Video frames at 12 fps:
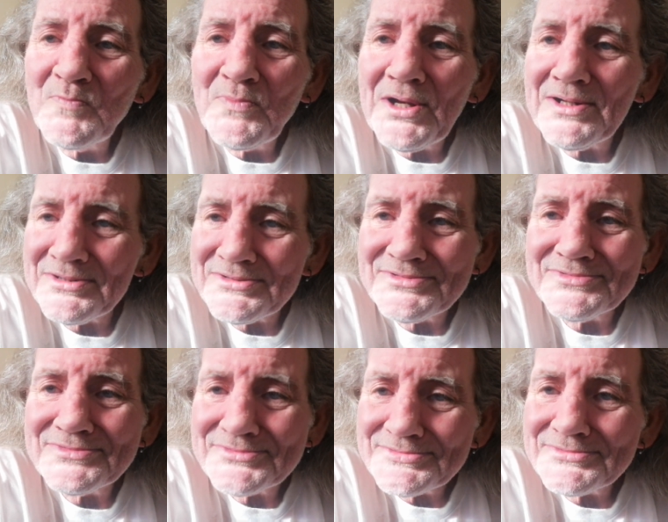but
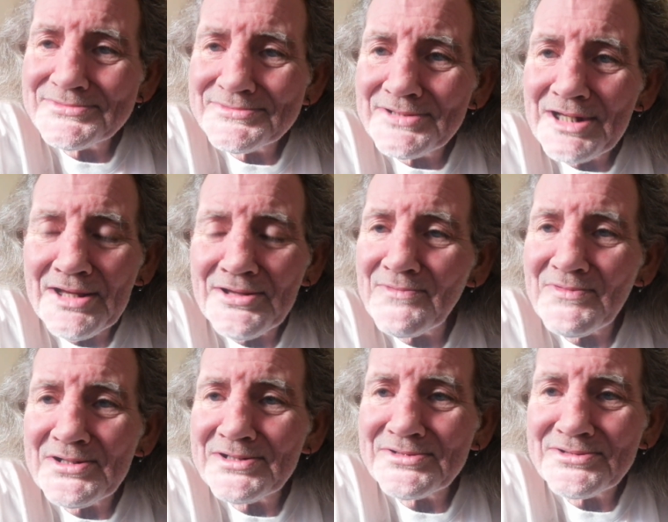yeah, they've
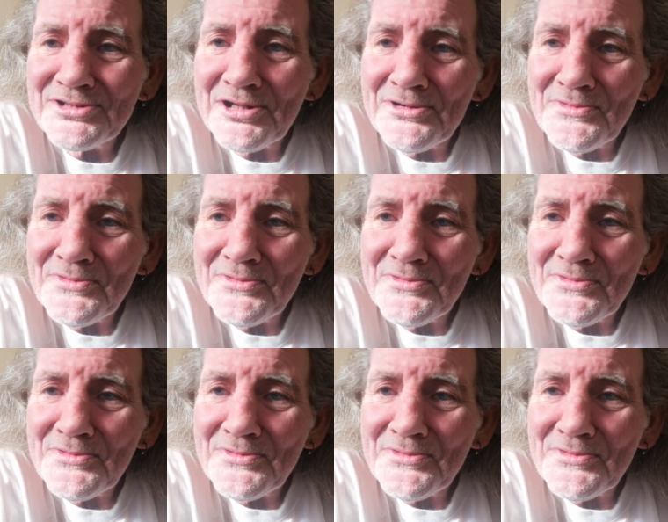only done